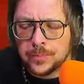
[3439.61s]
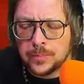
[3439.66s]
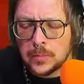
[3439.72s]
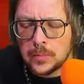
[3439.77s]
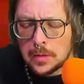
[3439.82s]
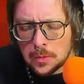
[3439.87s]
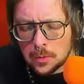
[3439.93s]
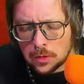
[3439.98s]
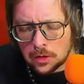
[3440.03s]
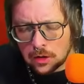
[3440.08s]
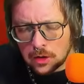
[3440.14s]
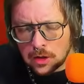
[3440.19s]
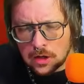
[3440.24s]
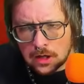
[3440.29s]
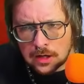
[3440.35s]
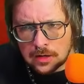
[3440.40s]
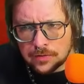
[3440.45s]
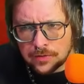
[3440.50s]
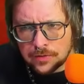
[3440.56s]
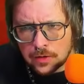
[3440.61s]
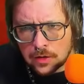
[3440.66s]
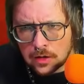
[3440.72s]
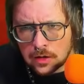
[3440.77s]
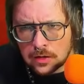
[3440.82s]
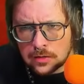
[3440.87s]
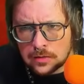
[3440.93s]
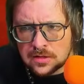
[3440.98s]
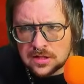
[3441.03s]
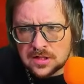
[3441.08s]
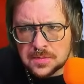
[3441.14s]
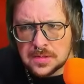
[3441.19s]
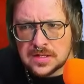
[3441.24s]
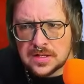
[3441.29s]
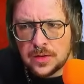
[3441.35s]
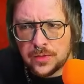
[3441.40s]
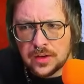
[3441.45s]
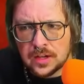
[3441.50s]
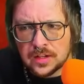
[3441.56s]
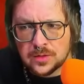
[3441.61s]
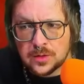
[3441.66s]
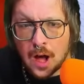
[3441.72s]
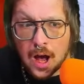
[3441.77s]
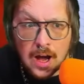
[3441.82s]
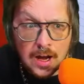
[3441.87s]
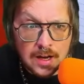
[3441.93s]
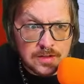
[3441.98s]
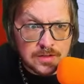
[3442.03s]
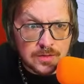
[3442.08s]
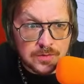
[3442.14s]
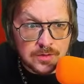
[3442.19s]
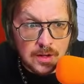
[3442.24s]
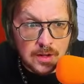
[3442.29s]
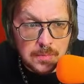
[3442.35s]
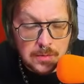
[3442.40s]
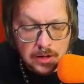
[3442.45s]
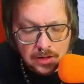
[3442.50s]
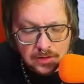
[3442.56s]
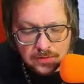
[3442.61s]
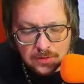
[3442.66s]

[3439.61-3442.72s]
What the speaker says: Maybe we're looking for specific signs of something.